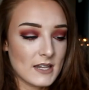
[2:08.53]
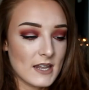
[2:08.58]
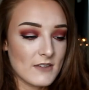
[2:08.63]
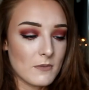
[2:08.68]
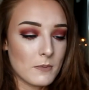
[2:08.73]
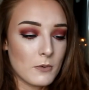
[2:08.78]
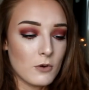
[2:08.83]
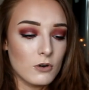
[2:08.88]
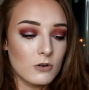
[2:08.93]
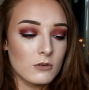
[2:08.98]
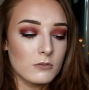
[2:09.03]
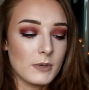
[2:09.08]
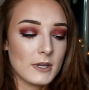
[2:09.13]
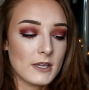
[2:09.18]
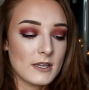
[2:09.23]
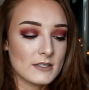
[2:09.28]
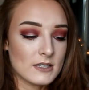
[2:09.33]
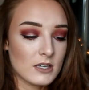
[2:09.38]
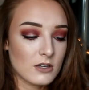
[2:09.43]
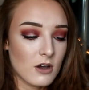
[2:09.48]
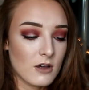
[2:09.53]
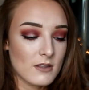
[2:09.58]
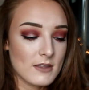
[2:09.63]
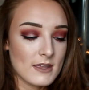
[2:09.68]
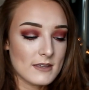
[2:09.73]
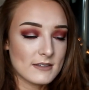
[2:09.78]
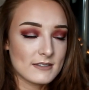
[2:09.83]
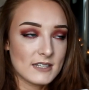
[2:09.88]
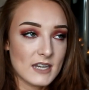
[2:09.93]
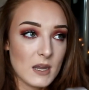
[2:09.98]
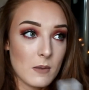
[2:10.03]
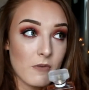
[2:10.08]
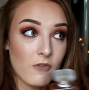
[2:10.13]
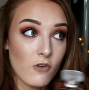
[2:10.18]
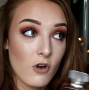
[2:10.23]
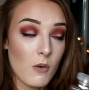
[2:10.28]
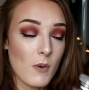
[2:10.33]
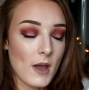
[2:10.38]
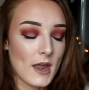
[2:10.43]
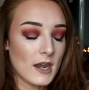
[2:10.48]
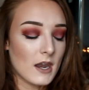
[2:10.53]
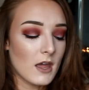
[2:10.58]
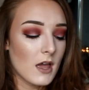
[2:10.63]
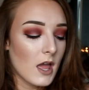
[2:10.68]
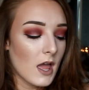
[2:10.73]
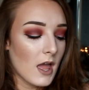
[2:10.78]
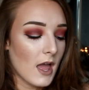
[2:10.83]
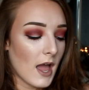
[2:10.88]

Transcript: to Liverpool because I got this the day before I went